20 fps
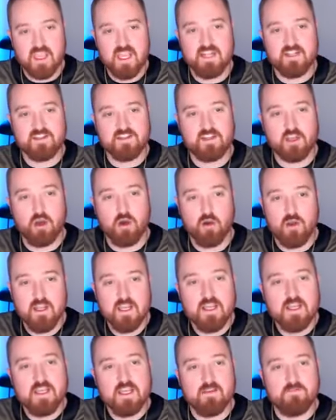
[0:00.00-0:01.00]
And so,
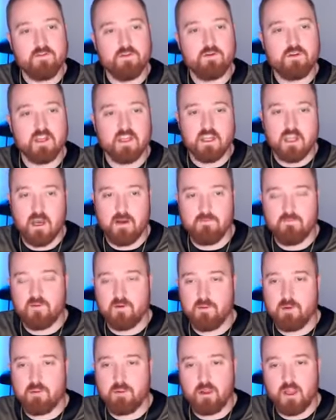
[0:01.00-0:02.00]
if you can come
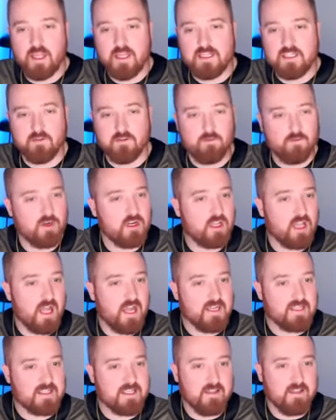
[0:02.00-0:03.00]
from a place of
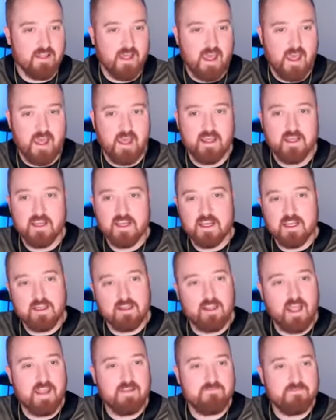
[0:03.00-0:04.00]
realizing that
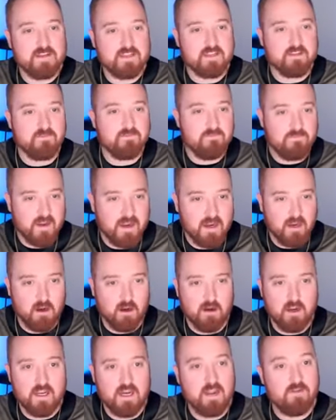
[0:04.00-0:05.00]
life isn't
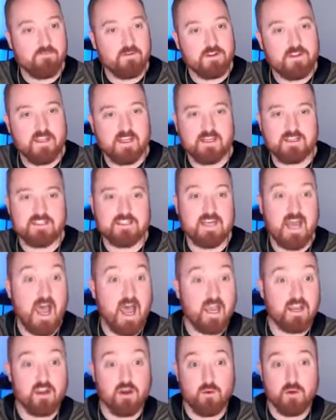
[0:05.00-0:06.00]
fair and everything's
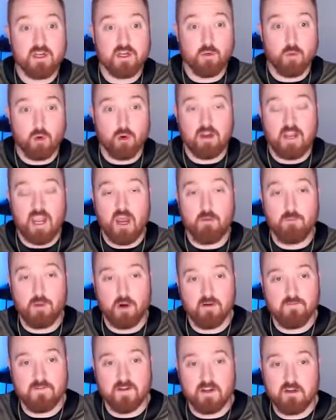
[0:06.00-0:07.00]
not going to work out
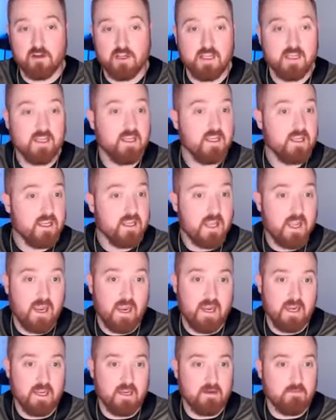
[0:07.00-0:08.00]
perfectly,
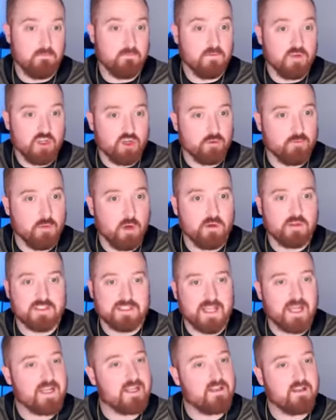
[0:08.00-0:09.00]
and you're
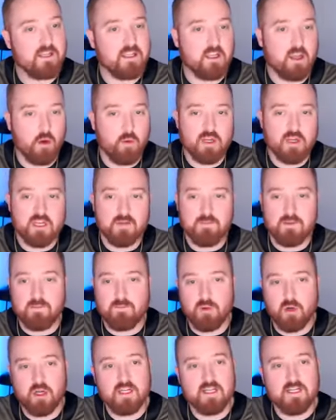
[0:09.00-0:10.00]
most likely going to
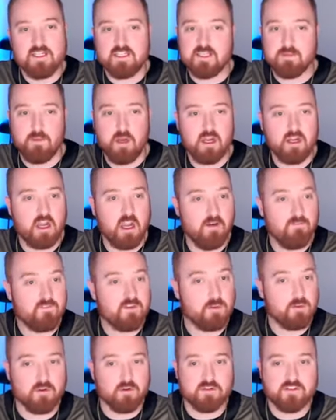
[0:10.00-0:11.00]
be put in some
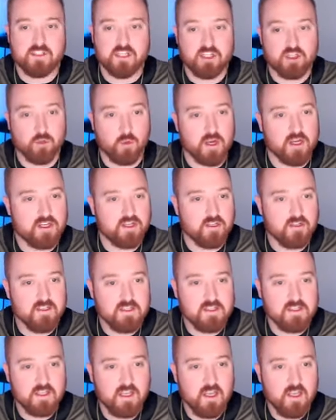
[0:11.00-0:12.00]
uncomfortable
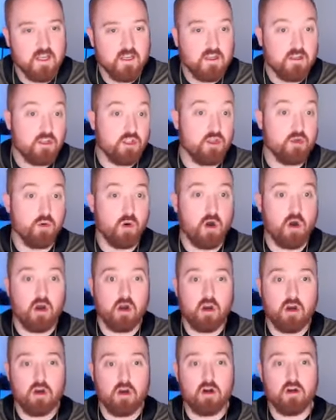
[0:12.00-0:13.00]
situations, you
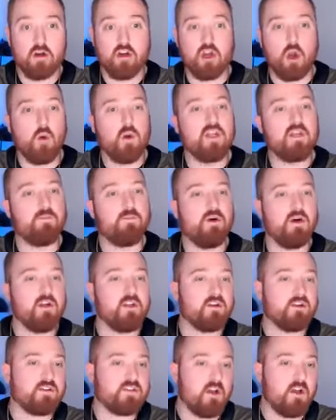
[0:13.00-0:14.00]
are going to
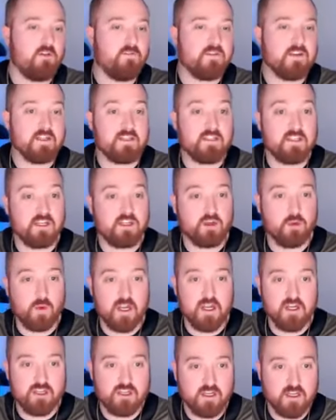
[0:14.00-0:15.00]
put yourself in a
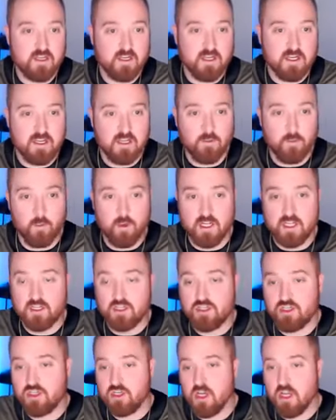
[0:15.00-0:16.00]
situation
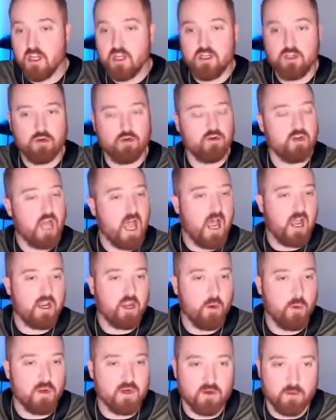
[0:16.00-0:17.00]
which you're not
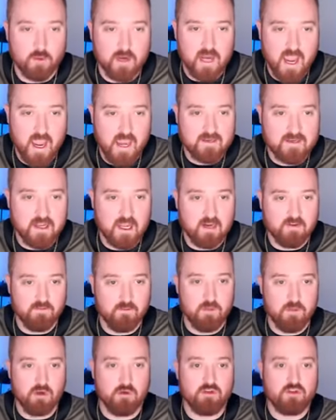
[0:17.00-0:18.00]
going to react out of
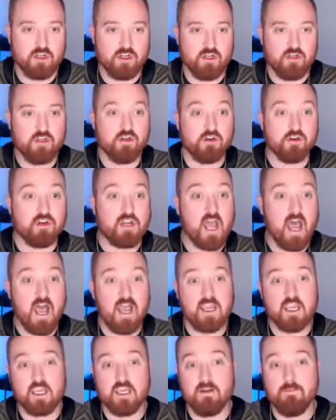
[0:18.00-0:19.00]
emotion. You're
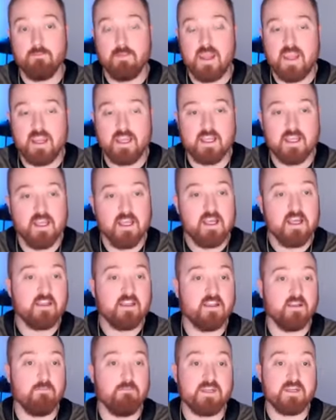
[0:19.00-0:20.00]
not going to make
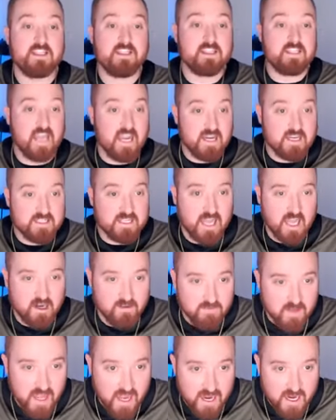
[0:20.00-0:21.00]
mistakes out
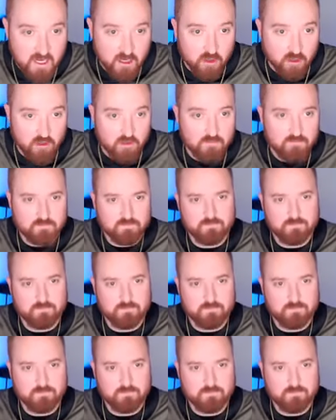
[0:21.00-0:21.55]
of anger.